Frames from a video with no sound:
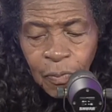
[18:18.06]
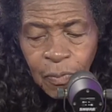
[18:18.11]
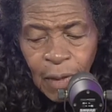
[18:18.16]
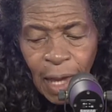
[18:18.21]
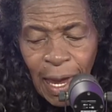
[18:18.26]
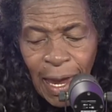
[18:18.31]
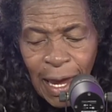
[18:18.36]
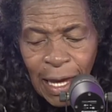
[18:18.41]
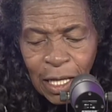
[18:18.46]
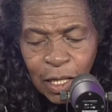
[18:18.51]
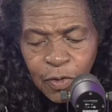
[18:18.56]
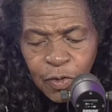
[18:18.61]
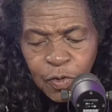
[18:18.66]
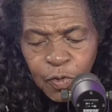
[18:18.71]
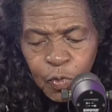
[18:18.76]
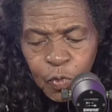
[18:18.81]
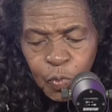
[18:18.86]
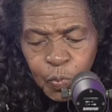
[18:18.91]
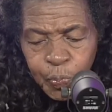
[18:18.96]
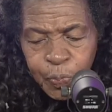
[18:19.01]
as
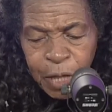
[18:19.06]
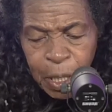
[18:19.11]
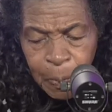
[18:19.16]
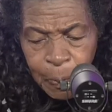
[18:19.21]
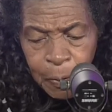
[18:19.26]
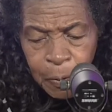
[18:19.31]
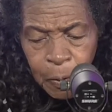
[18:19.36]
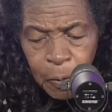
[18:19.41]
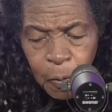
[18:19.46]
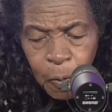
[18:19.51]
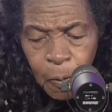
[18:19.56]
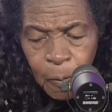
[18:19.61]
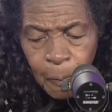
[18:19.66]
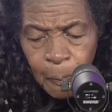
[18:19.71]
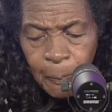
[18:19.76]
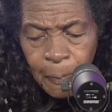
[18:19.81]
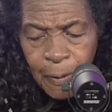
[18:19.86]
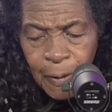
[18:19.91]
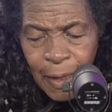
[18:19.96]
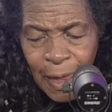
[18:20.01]
people
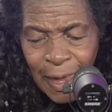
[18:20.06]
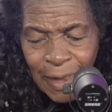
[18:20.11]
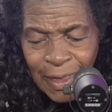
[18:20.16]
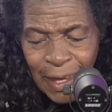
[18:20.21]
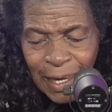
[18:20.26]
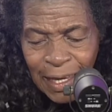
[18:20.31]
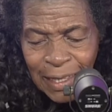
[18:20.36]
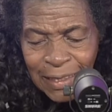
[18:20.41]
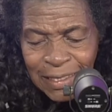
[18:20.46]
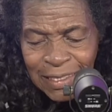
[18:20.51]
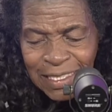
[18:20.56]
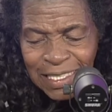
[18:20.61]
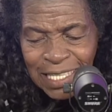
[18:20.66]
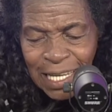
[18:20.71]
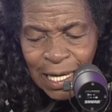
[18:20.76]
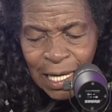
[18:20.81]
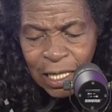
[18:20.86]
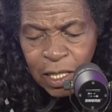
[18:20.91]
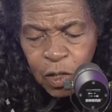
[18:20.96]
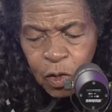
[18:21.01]
they
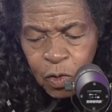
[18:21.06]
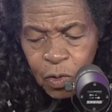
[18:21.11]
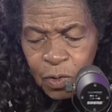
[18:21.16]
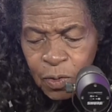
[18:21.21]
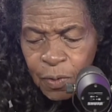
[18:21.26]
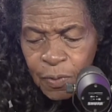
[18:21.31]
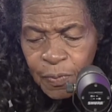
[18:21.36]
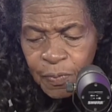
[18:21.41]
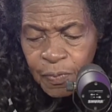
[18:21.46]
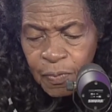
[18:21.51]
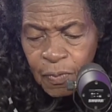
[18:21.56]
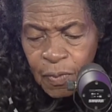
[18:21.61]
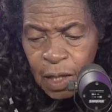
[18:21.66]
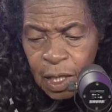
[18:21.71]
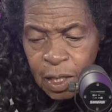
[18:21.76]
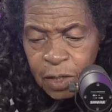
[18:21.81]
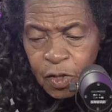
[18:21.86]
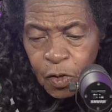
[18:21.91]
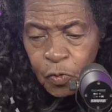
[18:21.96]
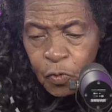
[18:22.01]
continue
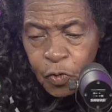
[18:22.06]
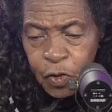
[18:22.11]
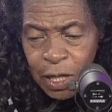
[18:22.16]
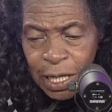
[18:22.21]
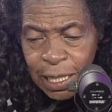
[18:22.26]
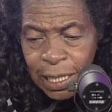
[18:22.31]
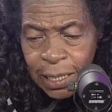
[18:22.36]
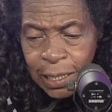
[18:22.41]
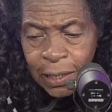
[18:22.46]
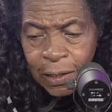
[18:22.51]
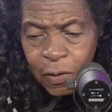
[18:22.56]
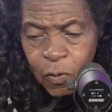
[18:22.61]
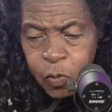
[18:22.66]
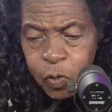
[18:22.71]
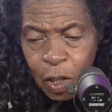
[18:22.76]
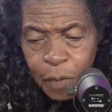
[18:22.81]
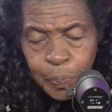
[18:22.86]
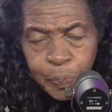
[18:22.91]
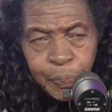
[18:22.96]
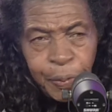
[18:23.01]
to read
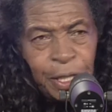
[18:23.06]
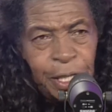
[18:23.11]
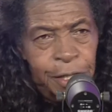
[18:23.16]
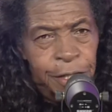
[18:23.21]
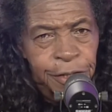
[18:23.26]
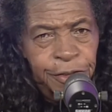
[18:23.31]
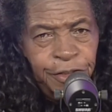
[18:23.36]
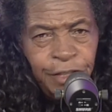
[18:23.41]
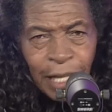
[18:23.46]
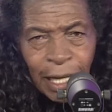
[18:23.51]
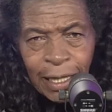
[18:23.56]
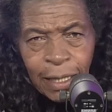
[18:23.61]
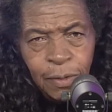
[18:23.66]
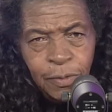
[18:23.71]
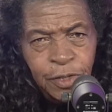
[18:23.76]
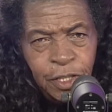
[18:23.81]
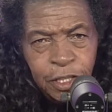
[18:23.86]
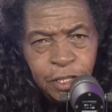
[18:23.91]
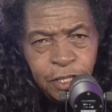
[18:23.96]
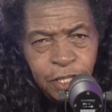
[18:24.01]
what Peter,
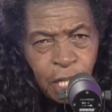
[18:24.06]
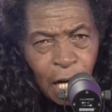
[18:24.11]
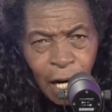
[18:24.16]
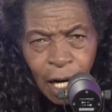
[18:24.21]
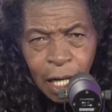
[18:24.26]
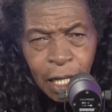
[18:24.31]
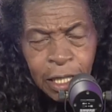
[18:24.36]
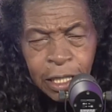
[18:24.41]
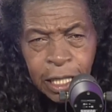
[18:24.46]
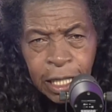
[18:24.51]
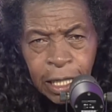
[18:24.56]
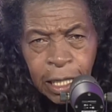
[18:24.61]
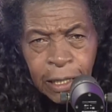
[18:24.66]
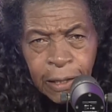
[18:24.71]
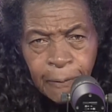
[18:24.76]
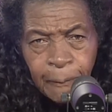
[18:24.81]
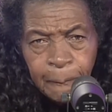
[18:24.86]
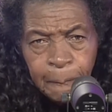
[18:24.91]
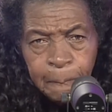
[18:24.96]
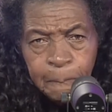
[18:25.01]
James, and John did.
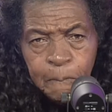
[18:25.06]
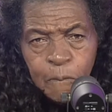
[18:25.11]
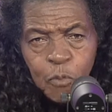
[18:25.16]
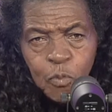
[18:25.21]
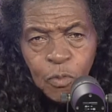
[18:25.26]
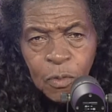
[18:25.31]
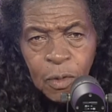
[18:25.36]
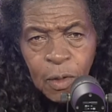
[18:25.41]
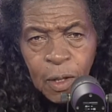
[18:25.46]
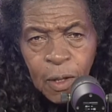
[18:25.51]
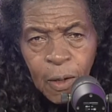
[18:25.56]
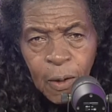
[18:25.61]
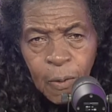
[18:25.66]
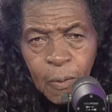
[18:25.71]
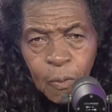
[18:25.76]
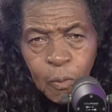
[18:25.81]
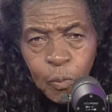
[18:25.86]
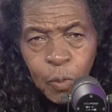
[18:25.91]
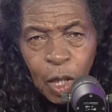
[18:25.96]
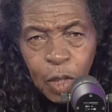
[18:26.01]

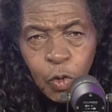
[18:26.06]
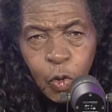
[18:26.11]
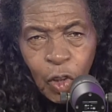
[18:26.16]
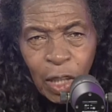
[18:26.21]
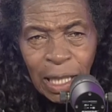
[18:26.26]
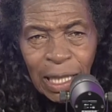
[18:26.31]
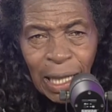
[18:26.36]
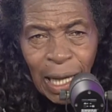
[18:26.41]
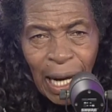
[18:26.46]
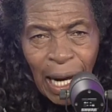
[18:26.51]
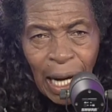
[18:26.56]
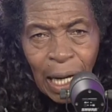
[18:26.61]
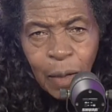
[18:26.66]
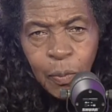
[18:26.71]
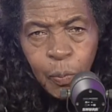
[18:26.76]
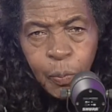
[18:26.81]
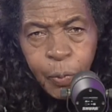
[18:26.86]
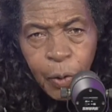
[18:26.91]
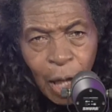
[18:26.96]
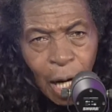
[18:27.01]
But when I
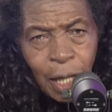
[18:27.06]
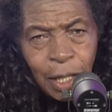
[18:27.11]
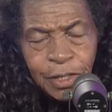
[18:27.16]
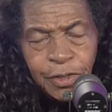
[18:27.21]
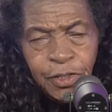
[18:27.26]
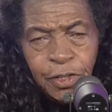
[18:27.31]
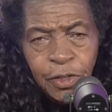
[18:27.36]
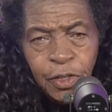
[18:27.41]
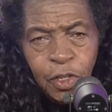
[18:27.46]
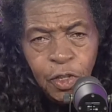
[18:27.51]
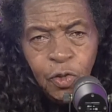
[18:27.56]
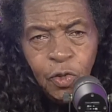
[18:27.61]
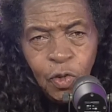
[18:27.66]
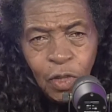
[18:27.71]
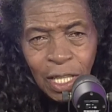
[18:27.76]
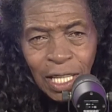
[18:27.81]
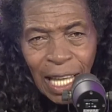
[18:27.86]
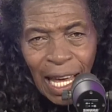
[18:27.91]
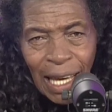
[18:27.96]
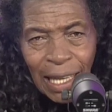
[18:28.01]
brought to you the
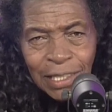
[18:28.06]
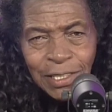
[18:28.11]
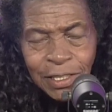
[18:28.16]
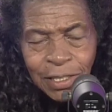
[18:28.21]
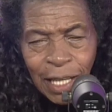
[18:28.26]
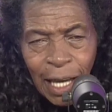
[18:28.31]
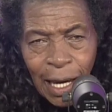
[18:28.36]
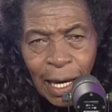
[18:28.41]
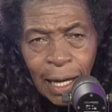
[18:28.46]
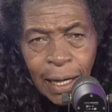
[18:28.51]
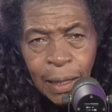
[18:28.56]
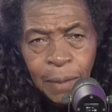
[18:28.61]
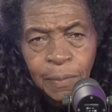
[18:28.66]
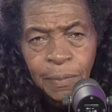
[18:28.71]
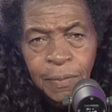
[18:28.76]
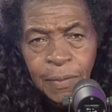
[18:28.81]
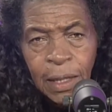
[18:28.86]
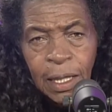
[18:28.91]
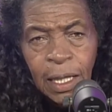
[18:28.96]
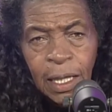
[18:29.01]
last time
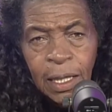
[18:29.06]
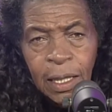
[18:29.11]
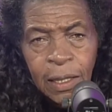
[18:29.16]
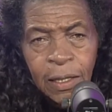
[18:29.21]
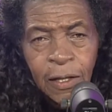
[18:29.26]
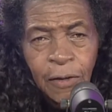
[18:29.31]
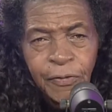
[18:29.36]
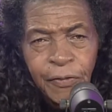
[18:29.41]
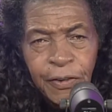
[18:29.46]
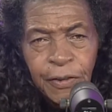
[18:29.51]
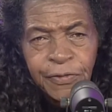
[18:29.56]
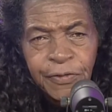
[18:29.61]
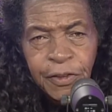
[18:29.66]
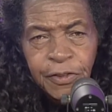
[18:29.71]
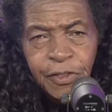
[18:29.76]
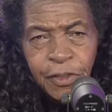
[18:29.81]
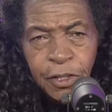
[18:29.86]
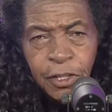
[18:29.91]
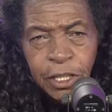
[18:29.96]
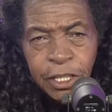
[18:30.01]
the
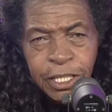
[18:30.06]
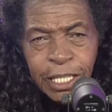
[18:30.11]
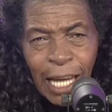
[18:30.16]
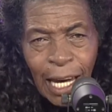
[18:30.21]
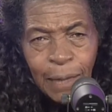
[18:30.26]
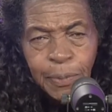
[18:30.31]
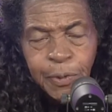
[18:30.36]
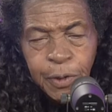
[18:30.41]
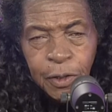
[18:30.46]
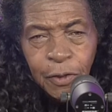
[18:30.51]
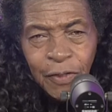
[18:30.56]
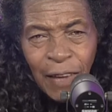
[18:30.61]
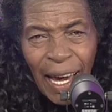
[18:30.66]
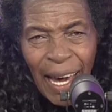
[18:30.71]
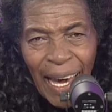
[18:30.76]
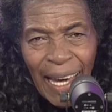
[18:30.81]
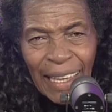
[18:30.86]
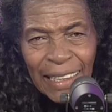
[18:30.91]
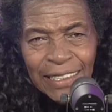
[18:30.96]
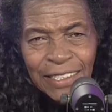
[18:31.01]
53rd chapter of
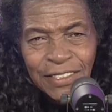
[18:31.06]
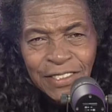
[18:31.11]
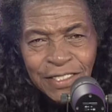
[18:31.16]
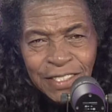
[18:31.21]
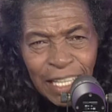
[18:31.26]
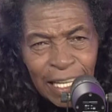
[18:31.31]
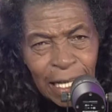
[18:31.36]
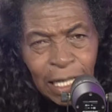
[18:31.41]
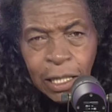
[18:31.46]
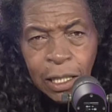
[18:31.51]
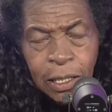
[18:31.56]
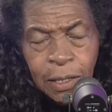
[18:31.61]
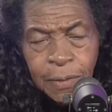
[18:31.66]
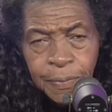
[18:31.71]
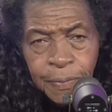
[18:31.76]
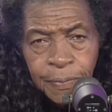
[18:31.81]
Isaiah,